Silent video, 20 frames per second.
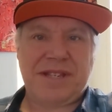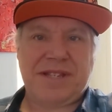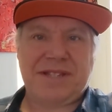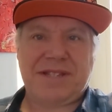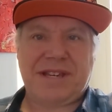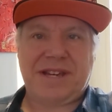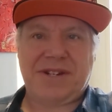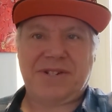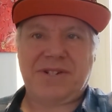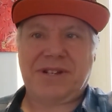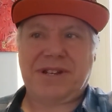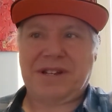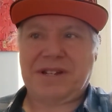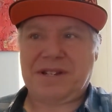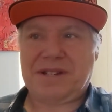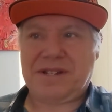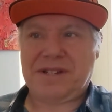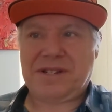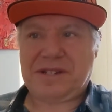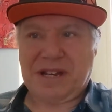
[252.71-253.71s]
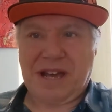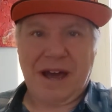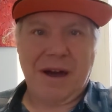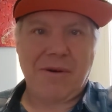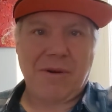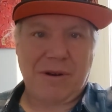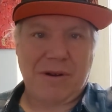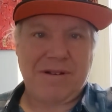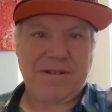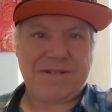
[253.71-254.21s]
It's actually a
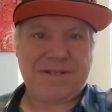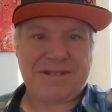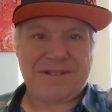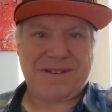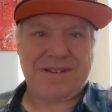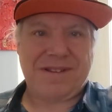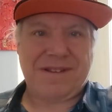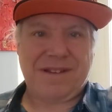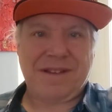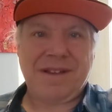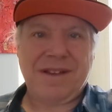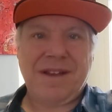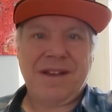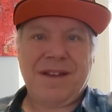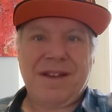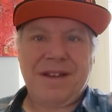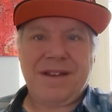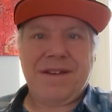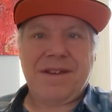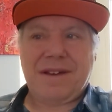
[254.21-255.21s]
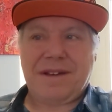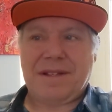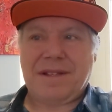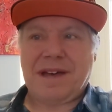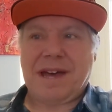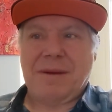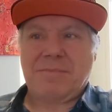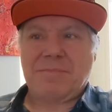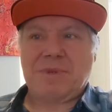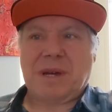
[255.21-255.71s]
tower. It's not a
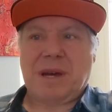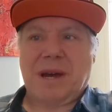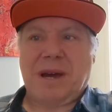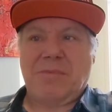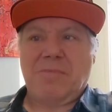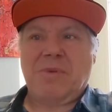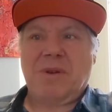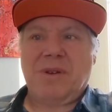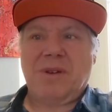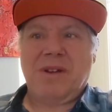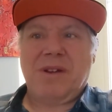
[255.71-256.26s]
laptop.